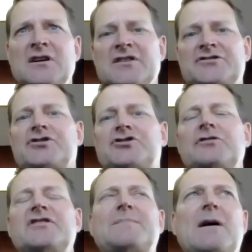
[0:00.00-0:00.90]
So
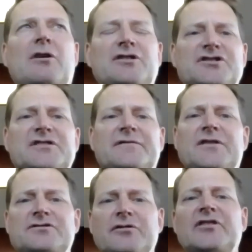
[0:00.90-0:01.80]
should this
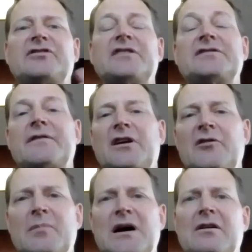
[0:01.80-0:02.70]
initiative get on
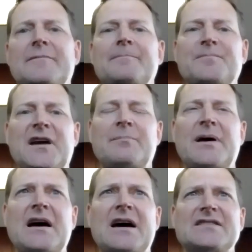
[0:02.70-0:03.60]
the ballot and
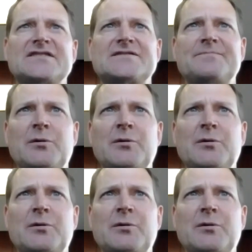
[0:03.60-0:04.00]
pass,